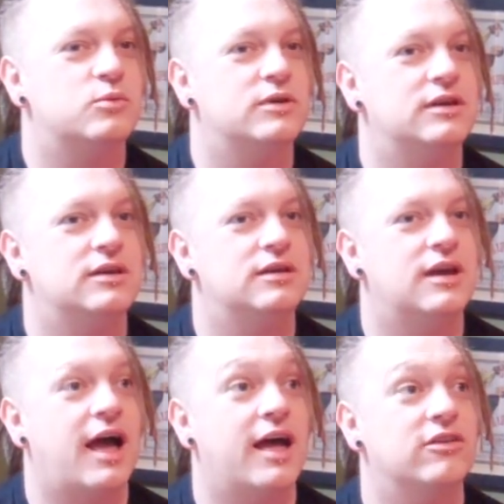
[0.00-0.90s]

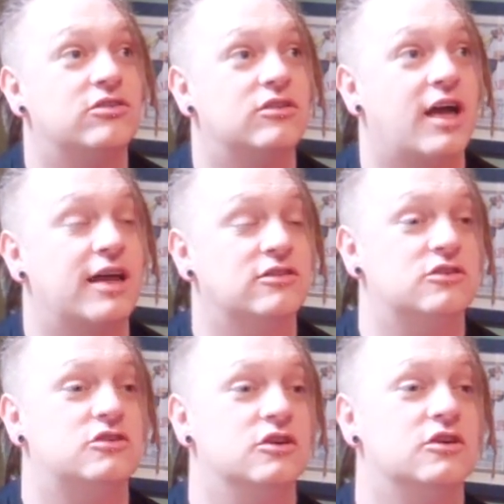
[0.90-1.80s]
as a
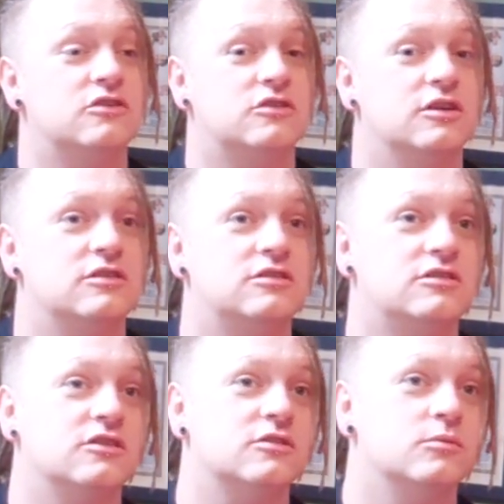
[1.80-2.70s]
church that
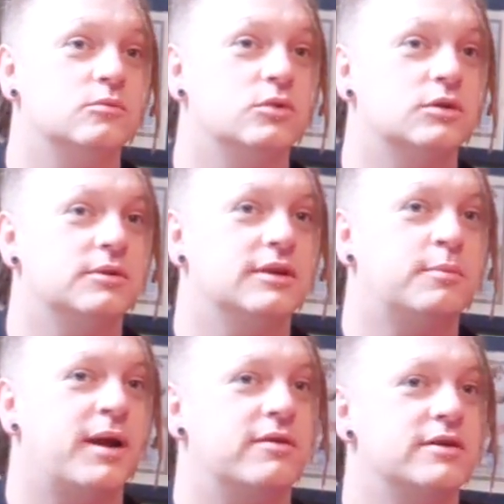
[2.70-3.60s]
doesn't work within a
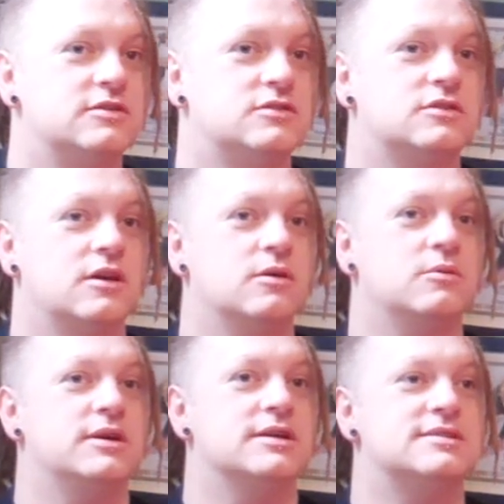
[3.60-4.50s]
parish. So
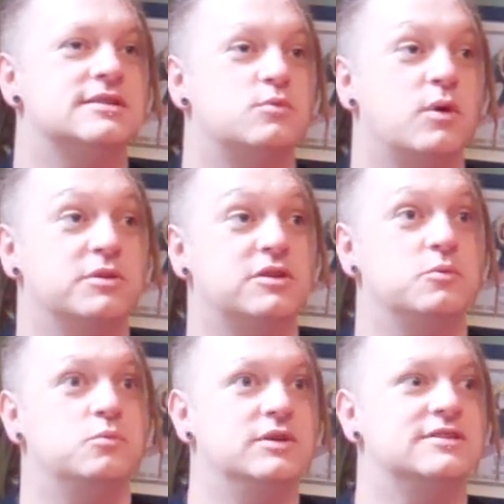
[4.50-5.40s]
we exist, well, we
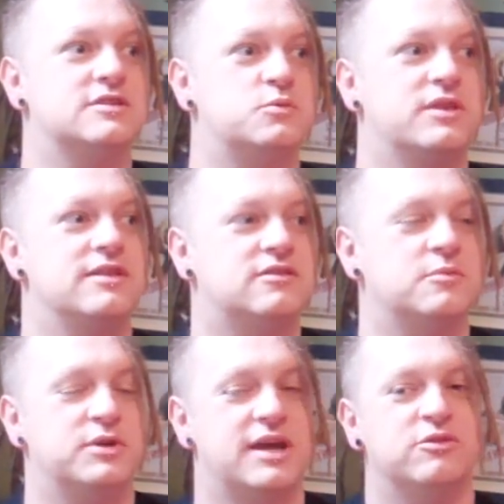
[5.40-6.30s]
do exist within
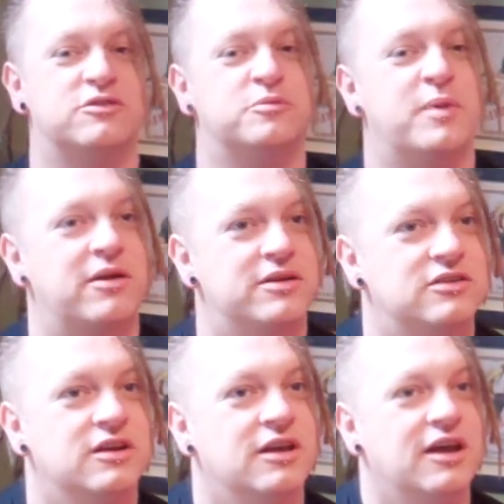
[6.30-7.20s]
somebody else's parish,
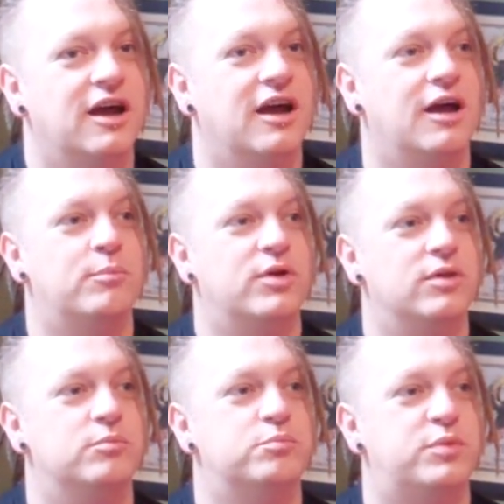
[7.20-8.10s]

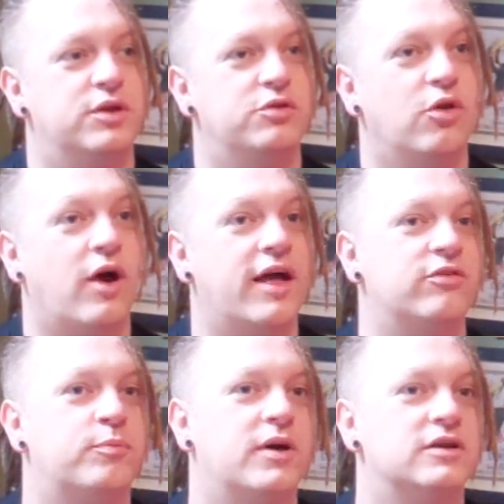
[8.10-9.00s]
but not as
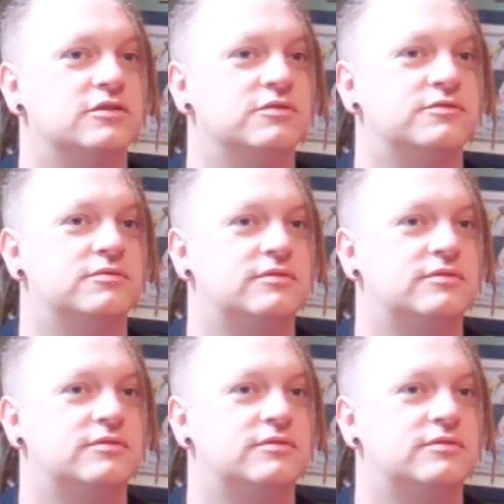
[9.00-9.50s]
part of